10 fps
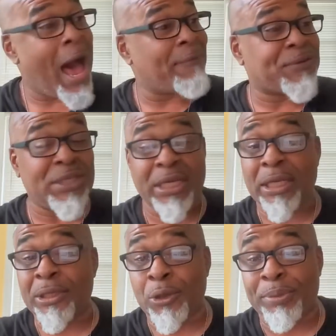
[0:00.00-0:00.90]
I've
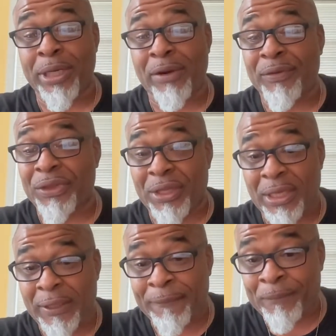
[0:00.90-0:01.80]
seen a little bit of
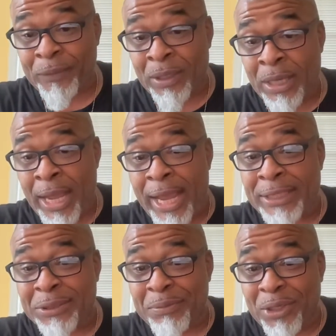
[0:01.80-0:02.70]
everything.
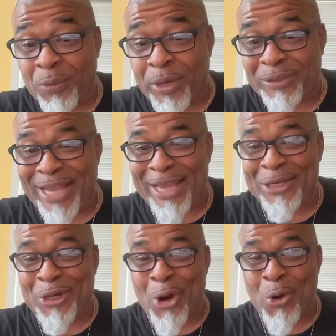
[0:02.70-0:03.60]
Hey, Tamika Wells. Hey,
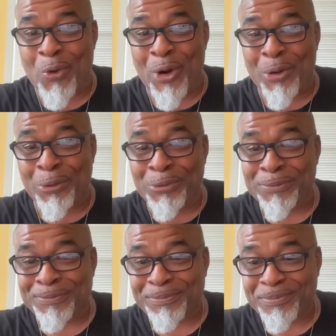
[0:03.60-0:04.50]
Nicole Groves.
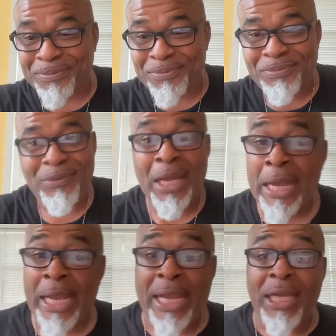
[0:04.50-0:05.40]

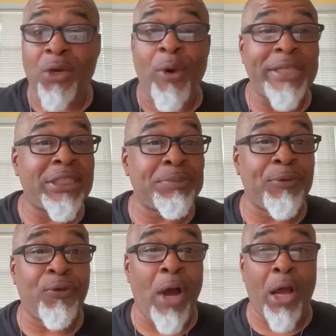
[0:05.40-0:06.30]
Any questions
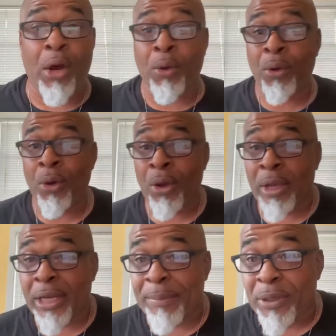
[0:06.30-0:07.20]
before I go?
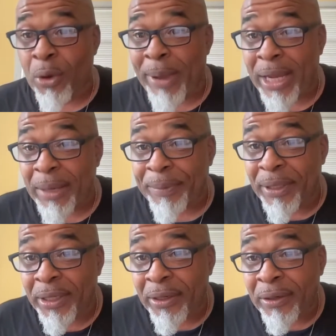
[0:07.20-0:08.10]
Let me go back up
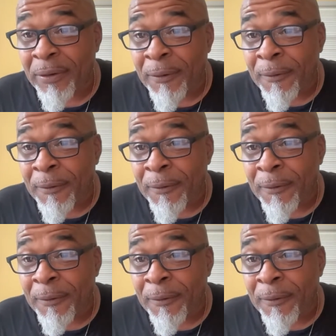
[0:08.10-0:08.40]
in here.